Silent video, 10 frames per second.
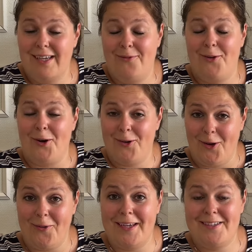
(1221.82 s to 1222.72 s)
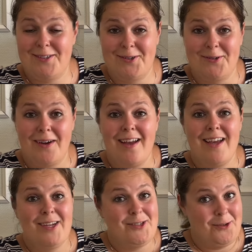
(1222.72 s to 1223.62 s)
if you're going to
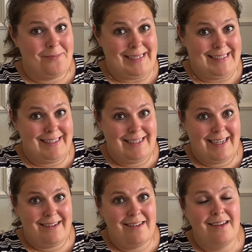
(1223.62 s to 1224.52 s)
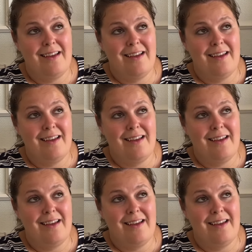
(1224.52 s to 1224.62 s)
to Metzingen.